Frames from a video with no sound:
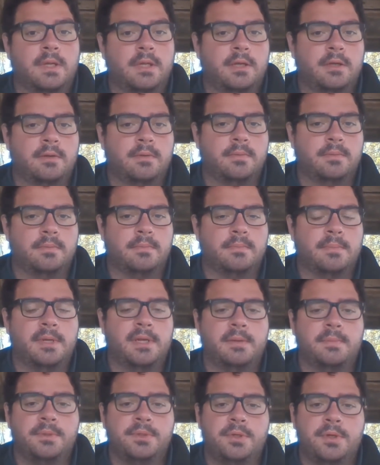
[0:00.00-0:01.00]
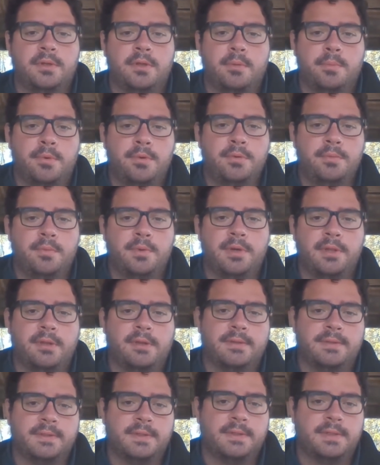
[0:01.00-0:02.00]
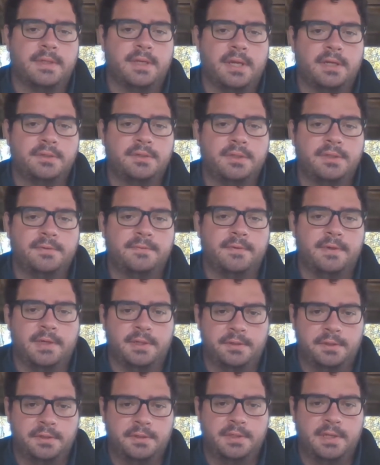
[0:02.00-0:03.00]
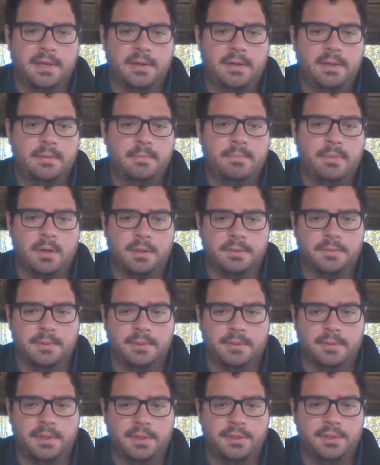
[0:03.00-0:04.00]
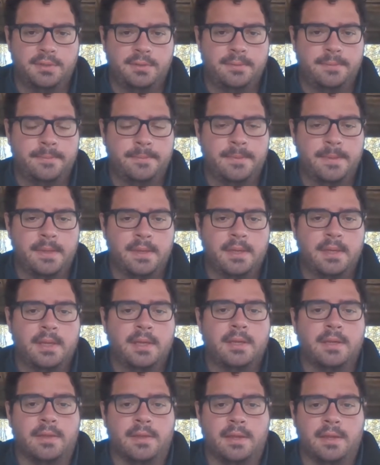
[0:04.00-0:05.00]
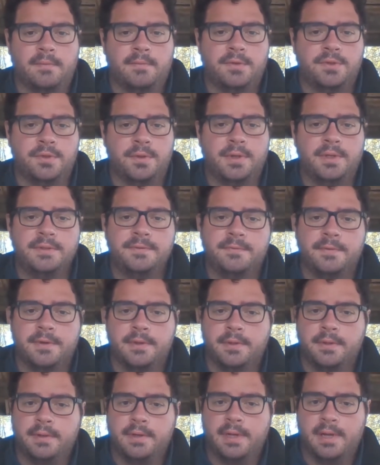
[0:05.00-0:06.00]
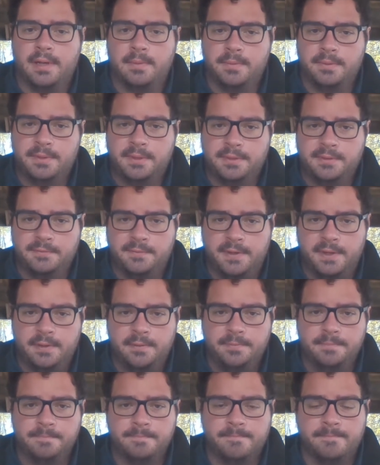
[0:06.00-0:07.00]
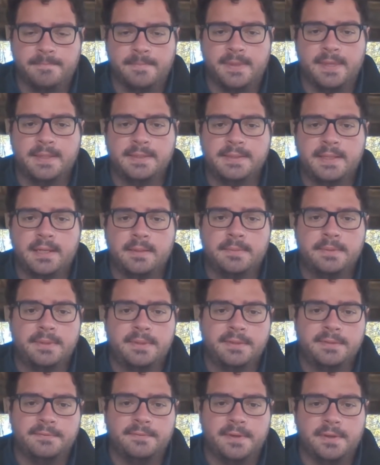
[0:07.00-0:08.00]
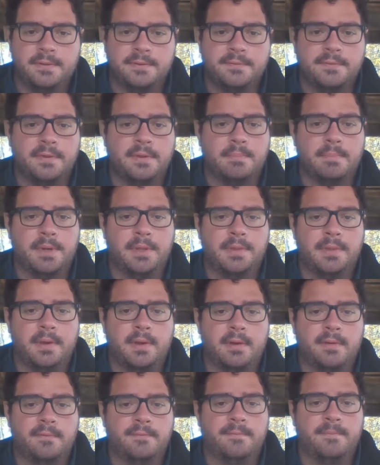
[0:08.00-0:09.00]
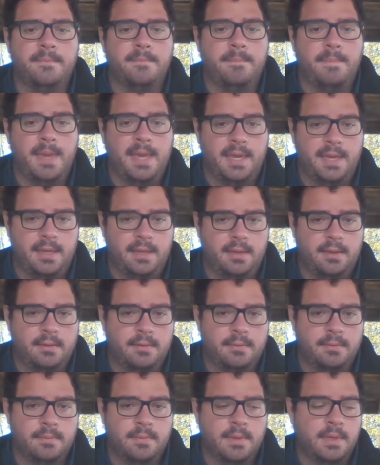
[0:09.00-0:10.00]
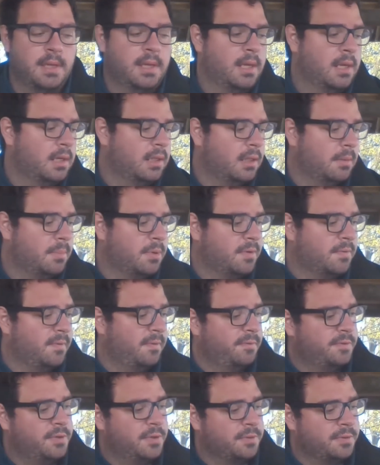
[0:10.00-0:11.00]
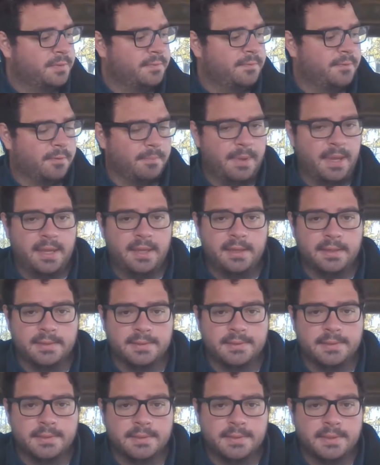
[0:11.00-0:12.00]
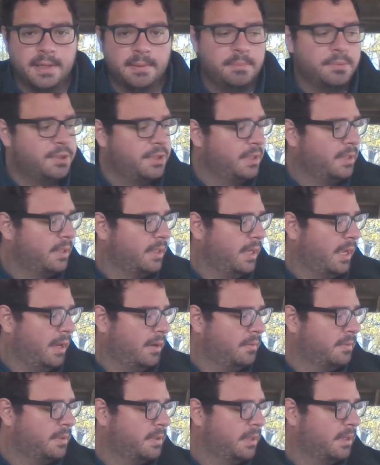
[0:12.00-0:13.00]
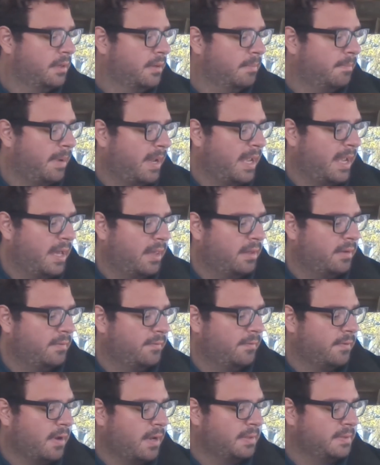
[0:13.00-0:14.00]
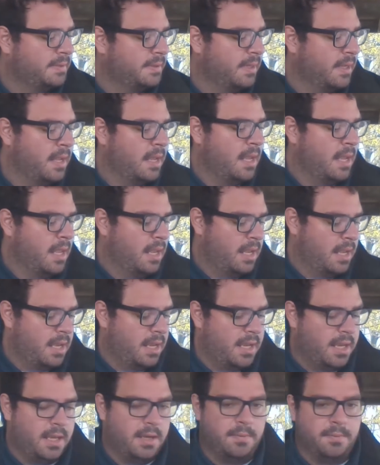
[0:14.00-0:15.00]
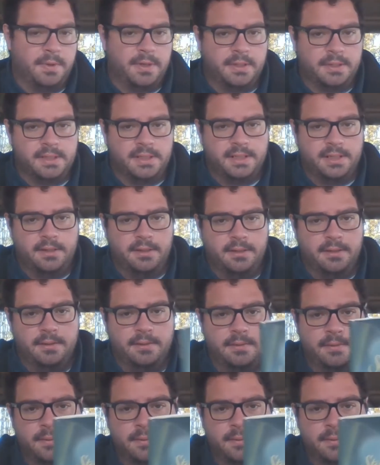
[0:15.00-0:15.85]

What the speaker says: Hello, my name is Joe Lembo. I'm one of the assistant naturalists for Hendricks County Parks and Recreation. Thank you for joining us for another Animal Tales video. This Animal Tales video is for the month of May. The book we've chosen for May is Step Gently Out by Helen Frost and Rick Langer.